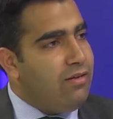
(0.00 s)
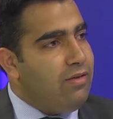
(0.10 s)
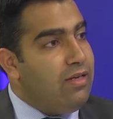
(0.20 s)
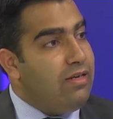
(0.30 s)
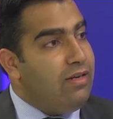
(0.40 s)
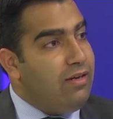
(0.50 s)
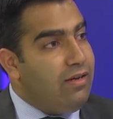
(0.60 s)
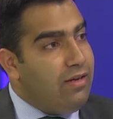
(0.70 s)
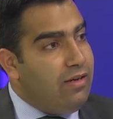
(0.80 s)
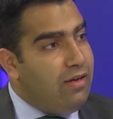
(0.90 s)

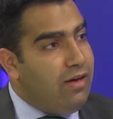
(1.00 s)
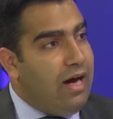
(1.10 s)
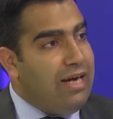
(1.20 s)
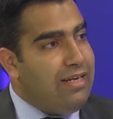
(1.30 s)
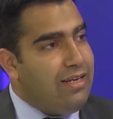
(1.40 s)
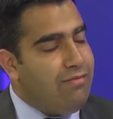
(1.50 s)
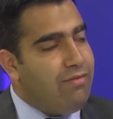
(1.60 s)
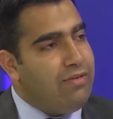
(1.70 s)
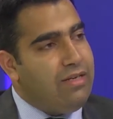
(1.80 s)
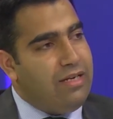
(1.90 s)
Until
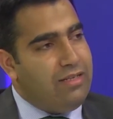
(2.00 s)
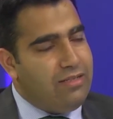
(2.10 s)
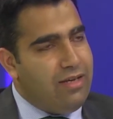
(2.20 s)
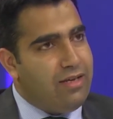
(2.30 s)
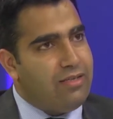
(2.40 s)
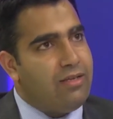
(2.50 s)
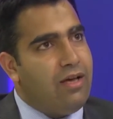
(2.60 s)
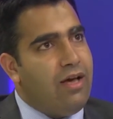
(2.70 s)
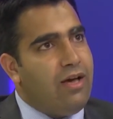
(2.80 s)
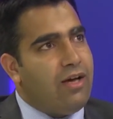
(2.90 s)
1586,
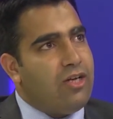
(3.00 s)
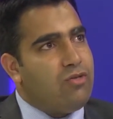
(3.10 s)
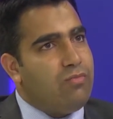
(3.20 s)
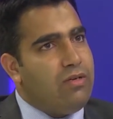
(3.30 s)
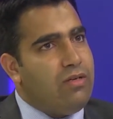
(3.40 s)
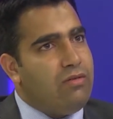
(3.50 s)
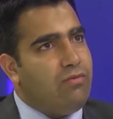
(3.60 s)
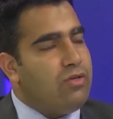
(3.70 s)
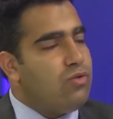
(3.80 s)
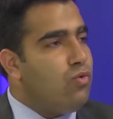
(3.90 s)
Kashmir
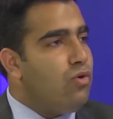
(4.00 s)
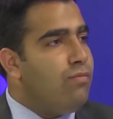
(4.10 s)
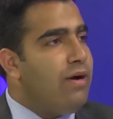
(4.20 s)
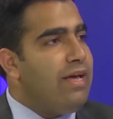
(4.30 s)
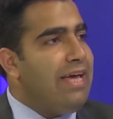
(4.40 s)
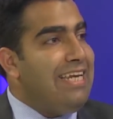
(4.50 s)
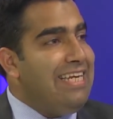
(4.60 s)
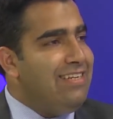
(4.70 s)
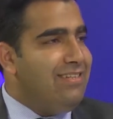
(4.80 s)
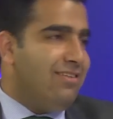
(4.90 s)
was ruled by an
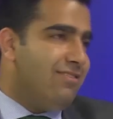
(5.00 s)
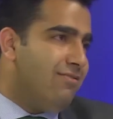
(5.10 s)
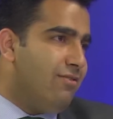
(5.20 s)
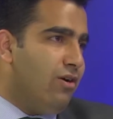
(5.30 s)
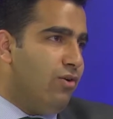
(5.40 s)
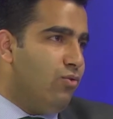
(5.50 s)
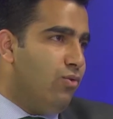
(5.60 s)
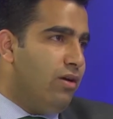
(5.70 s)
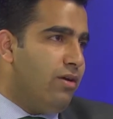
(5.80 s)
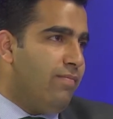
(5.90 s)
indigenous
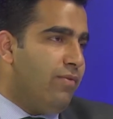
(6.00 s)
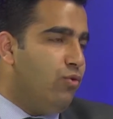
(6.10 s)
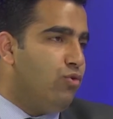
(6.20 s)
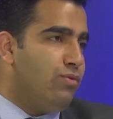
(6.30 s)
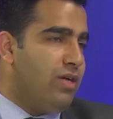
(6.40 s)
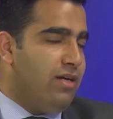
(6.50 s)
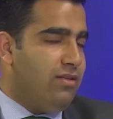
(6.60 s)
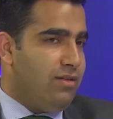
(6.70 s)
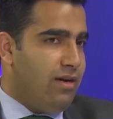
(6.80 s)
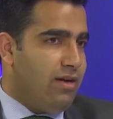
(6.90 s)
ruler, Yusuf
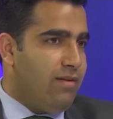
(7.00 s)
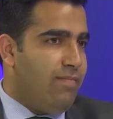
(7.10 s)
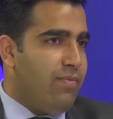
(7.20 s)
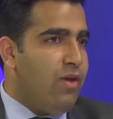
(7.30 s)
Shahid Chak,